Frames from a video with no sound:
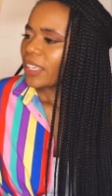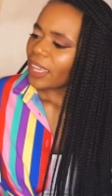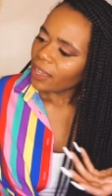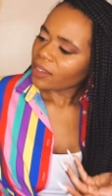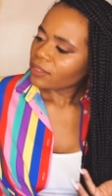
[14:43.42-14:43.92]

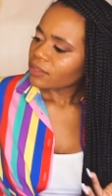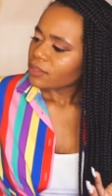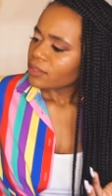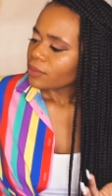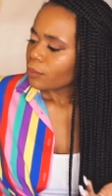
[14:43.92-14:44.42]
Yeah.
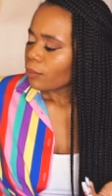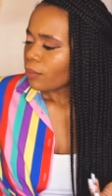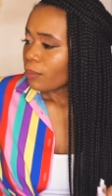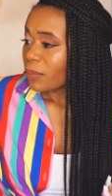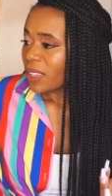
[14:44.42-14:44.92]

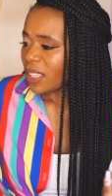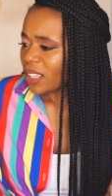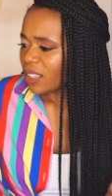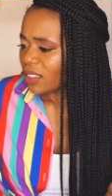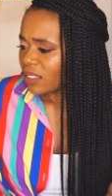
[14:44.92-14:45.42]
But
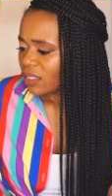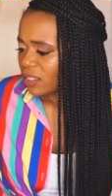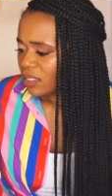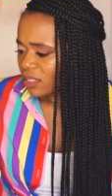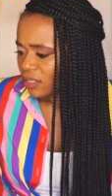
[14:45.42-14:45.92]
then,
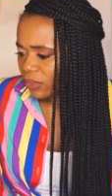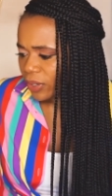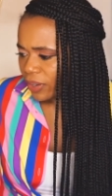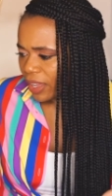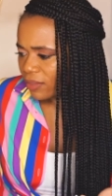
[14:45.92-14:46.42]
if we
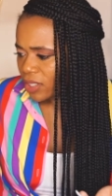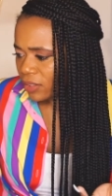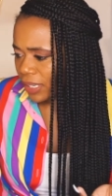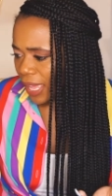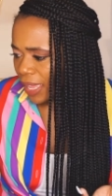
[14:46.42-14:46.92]
don't have no
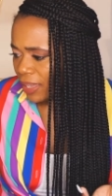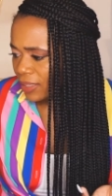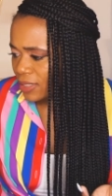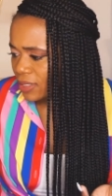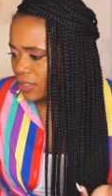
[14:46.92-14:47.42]

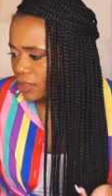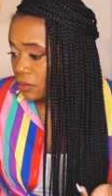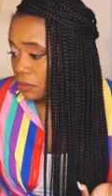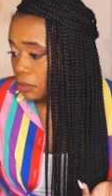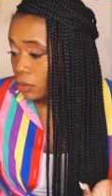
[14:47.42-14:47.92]
legs,
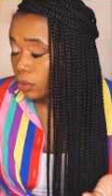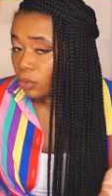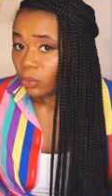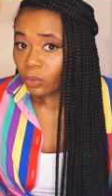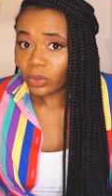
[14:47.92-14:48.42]

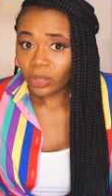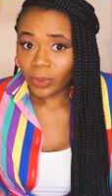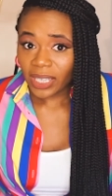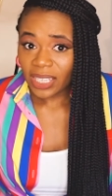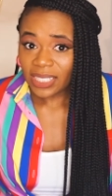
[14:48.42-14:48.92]
what are
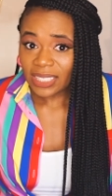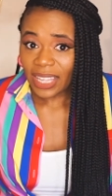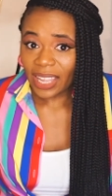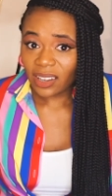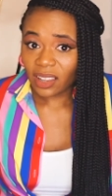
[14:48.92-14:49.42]
we gonna
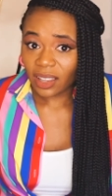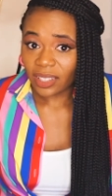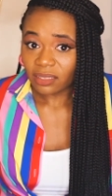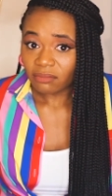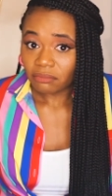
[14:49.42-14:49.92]
stand on?